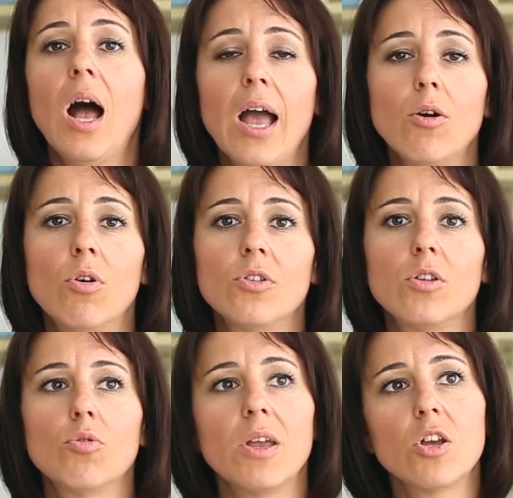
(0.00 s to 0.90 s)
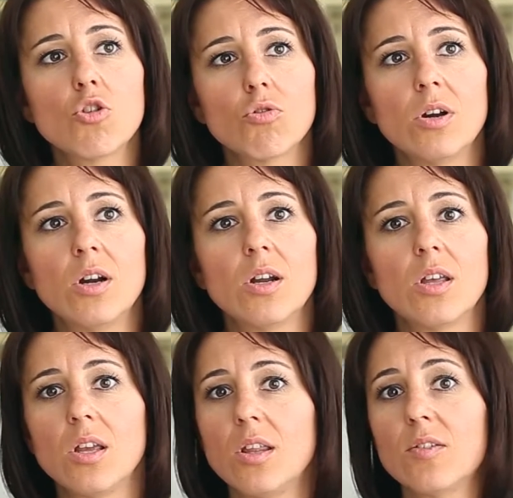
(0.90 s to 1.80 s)
I wanted to make sure
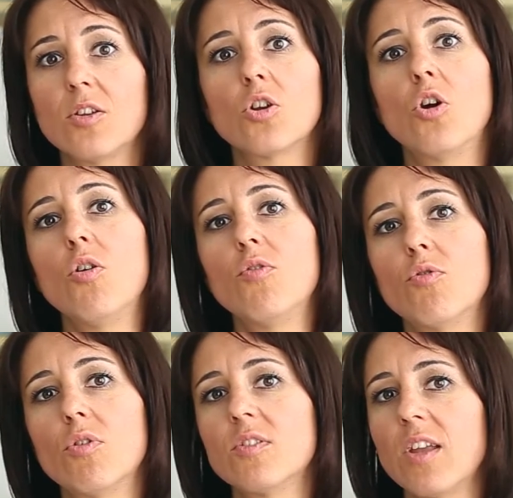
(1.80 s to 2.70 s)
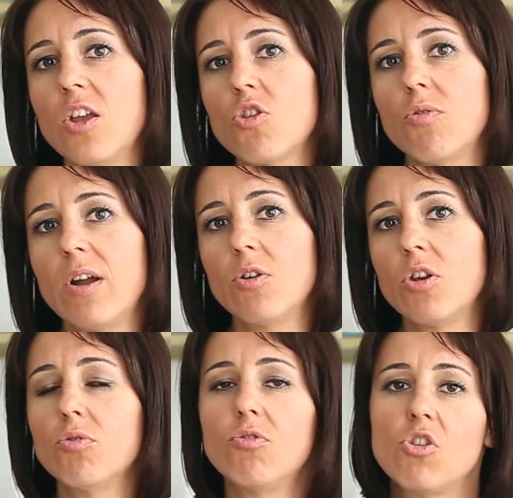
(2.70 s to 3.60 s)
he does not go through a stage where he would